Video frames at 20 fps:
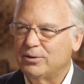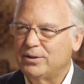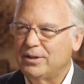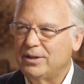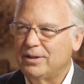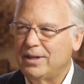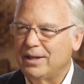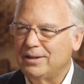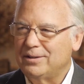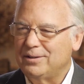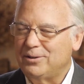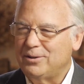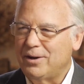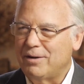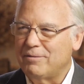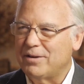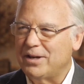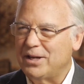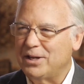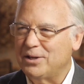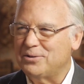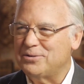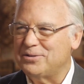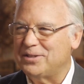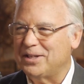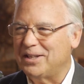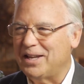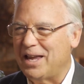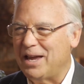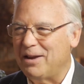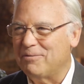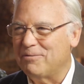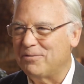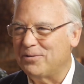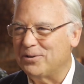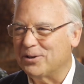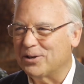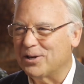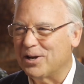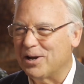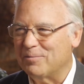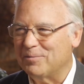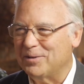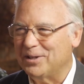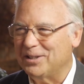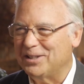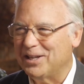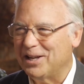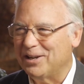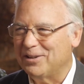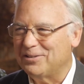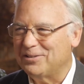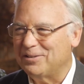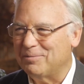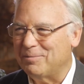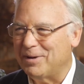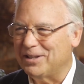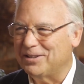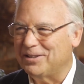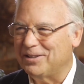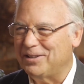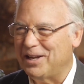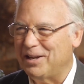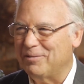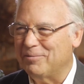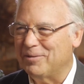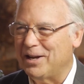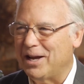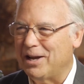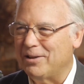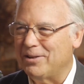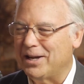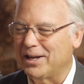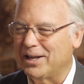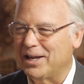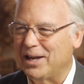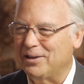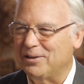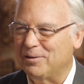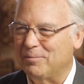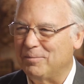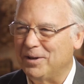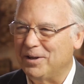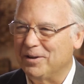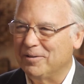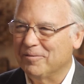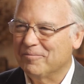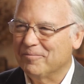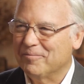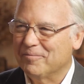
So do you have an interesting name for your company? Tell us about the name and how that came to be.